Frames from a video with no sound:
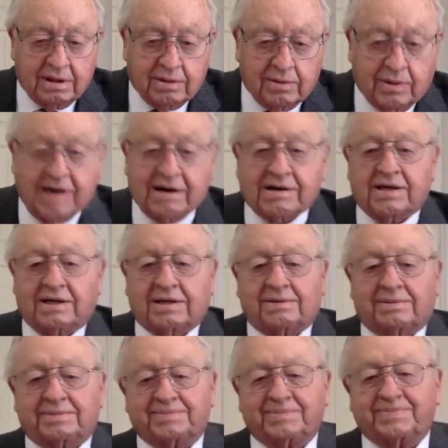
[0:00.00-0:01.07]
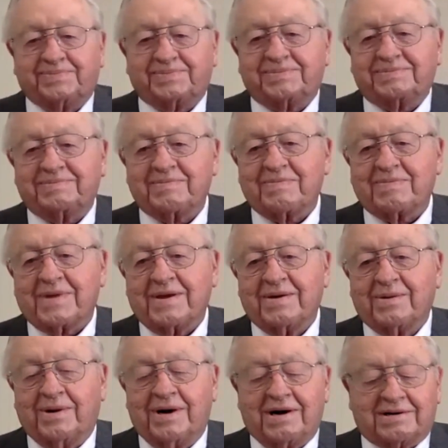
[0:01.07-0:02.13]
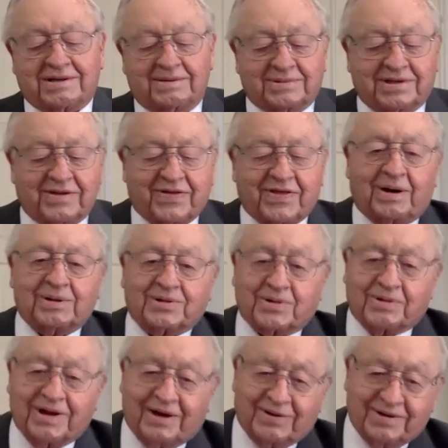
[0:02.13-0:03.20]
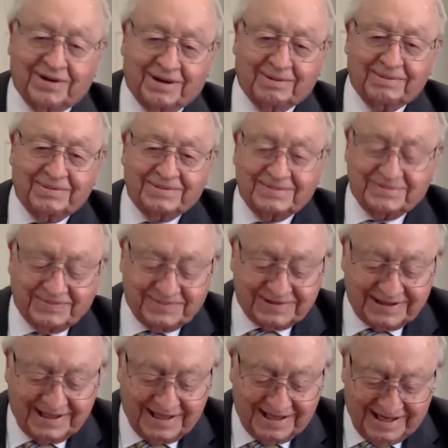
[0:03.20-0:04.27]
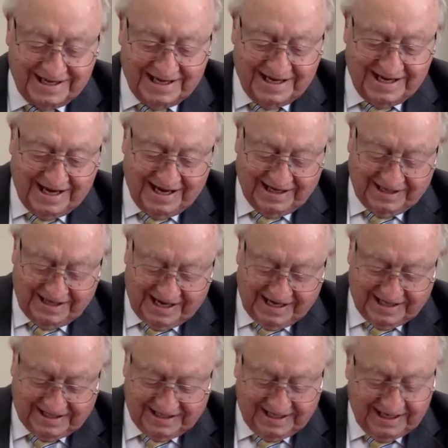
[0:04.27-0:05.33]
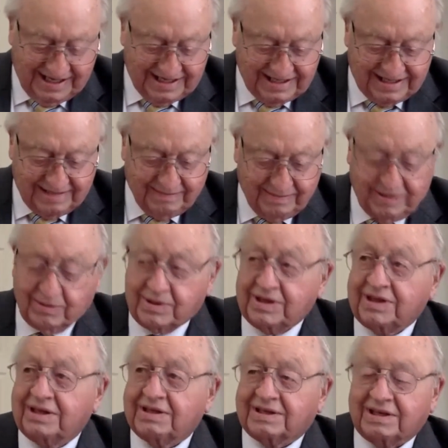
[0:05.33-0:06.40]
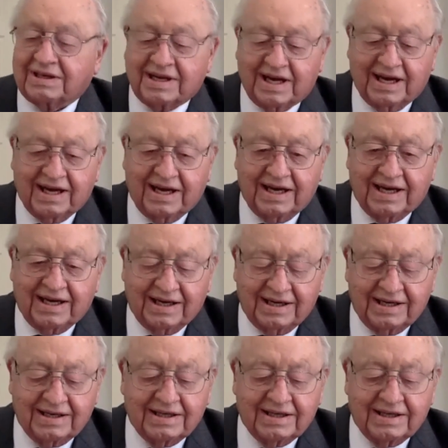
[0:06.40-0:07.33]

Welcome to Thoughts Roundup. How nice it is to be with you today.